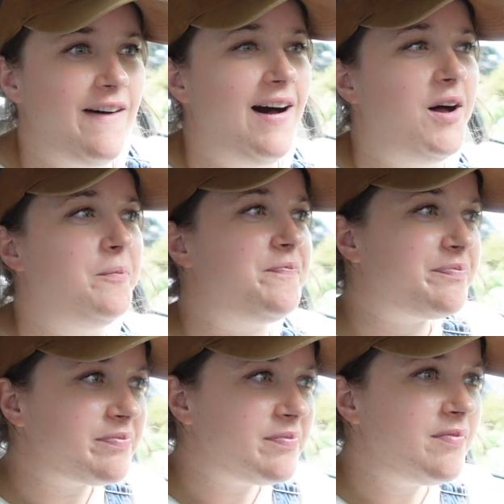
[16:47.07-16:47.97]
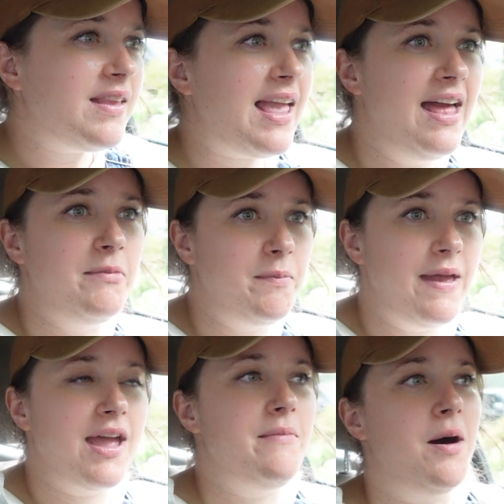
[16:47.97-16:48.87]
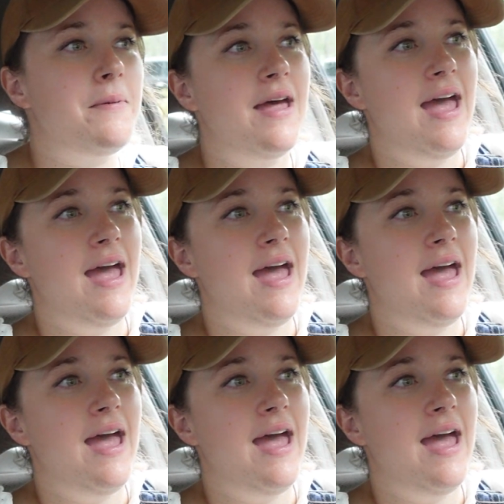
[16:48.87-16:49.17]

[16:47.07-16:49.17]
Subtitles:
And I'm going to pick him up